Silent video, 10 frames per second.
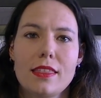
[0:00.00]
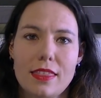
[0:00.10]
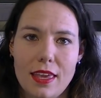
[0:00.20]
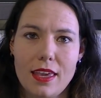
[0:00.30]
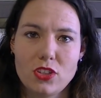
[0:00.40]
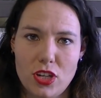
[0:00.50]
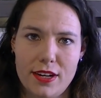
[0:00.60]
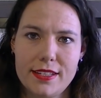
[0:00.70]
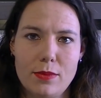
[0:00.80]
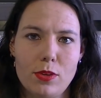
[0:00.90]
the
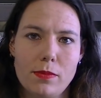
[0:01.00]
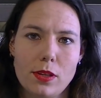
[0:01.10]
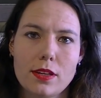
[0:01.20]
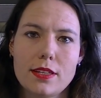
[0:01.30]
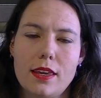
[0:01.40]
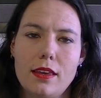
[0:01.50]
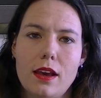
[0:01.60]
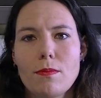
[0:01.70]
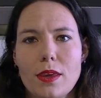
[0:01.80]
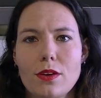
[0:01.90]
GRSM community
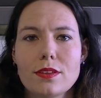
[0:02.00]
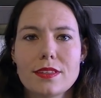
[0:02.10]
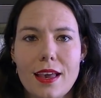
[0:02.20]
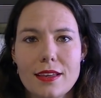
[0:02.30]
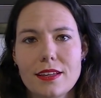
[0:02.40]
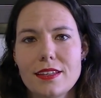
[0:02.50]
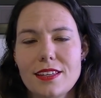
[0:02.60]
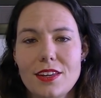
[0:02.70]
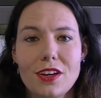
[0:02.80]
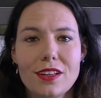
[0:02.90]
because, as I
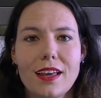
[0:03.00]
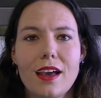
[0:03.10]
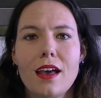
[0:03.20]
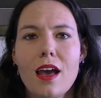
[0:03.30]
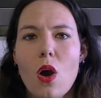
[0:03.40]
said earlier,